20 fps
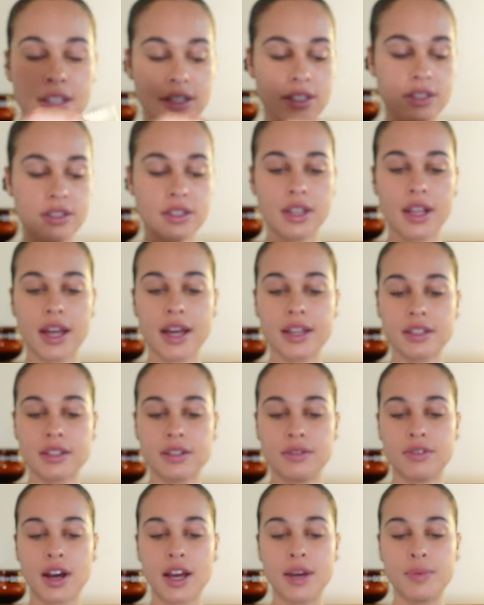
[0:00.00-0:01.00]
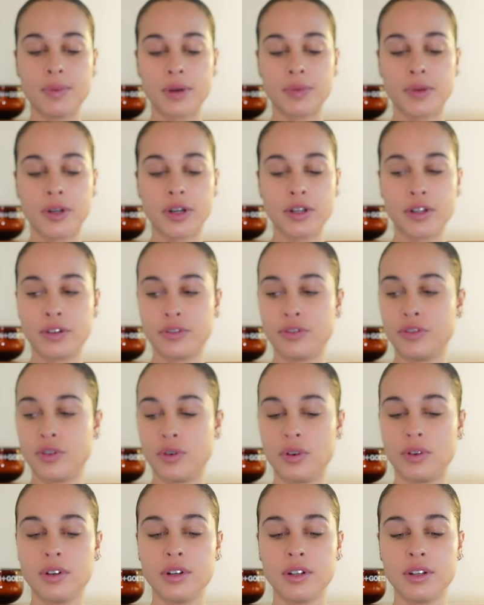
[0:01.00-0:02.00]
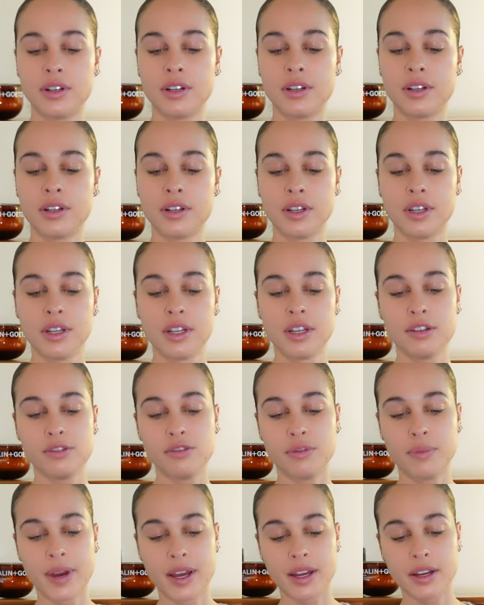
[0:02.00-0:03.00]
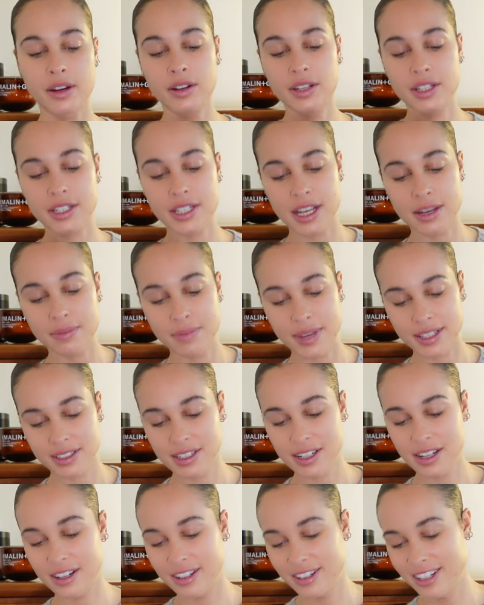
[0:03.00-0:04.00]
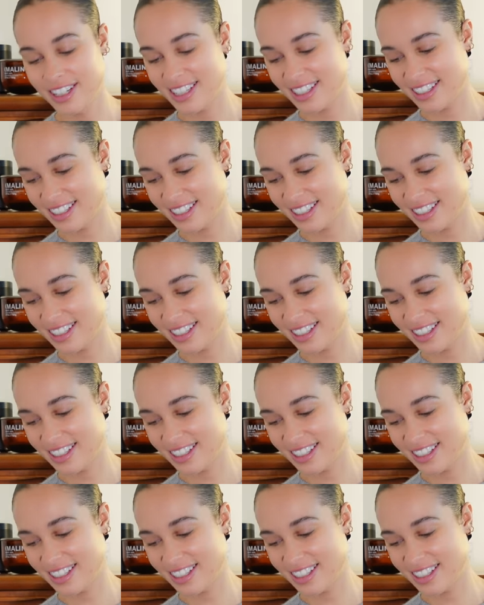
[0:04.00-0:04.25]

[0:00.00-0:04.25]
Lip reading: So that's the vibe I'm going for my holiday in Mexico.